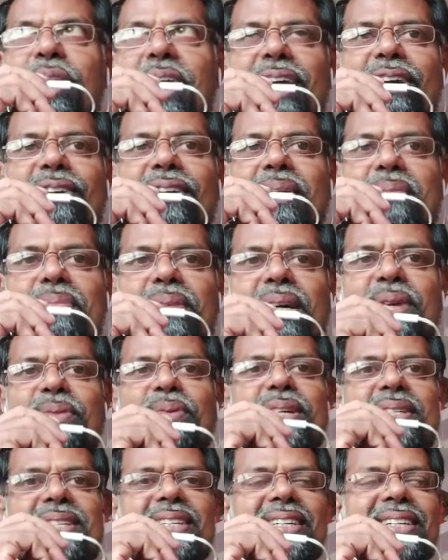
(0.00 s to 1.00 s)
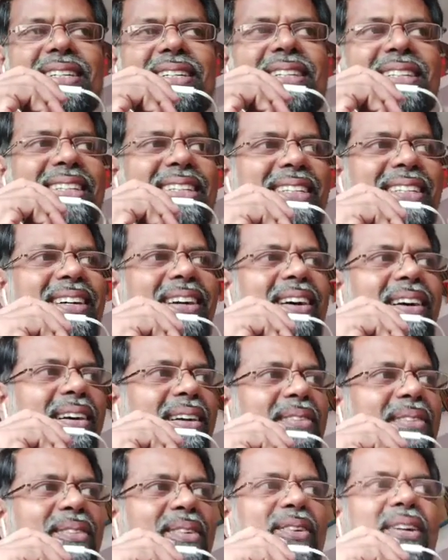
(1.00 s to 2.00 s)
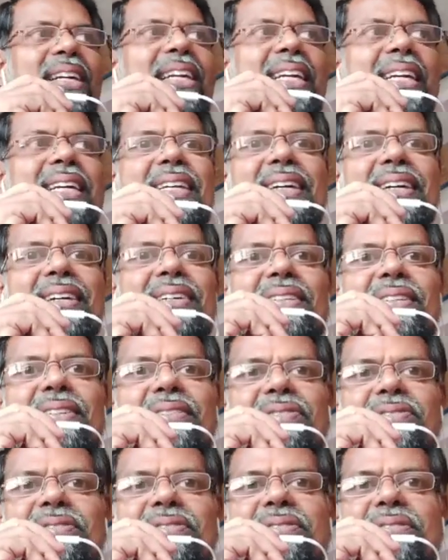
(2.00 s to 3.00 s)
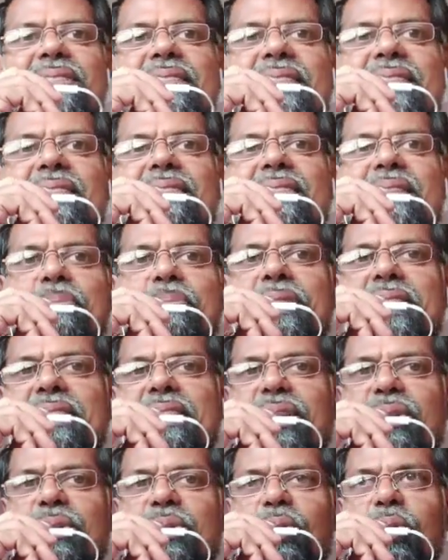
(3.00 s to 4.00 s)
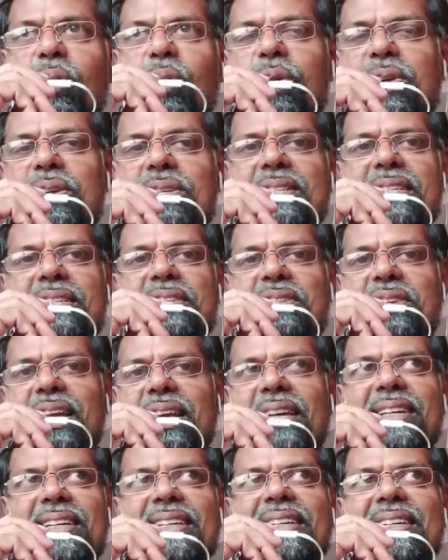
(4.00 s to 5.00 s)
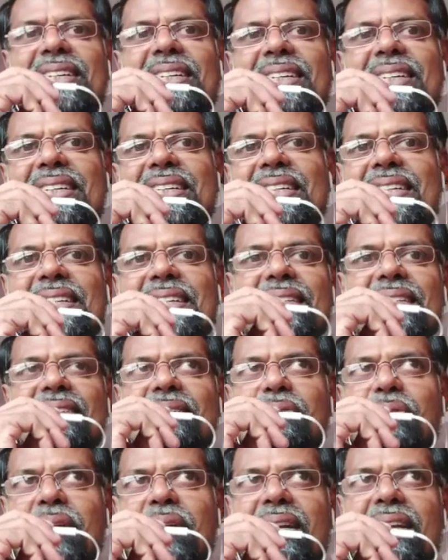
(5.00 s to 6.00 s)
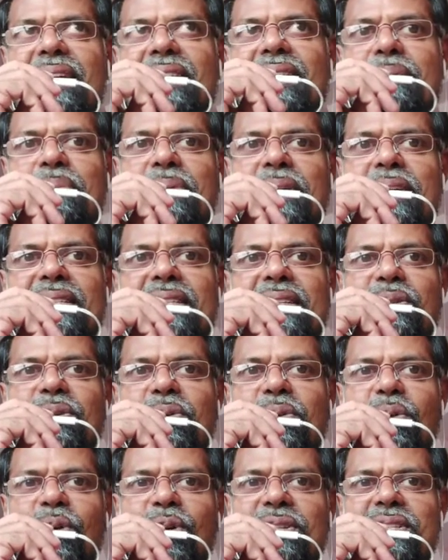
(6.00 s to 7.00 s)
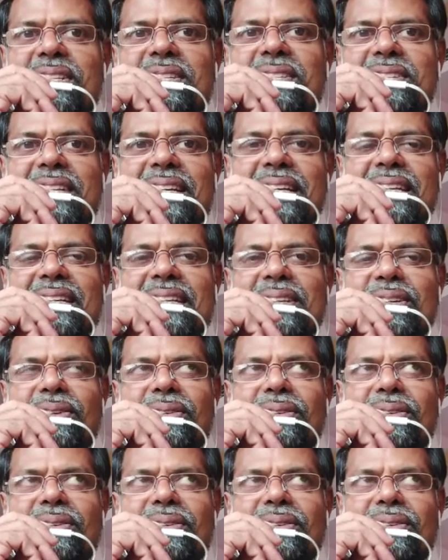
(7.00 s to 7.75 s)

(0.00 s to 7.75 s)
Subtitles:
day or amavasa, or only if the person who holds the stick, only the person who holds the stick, he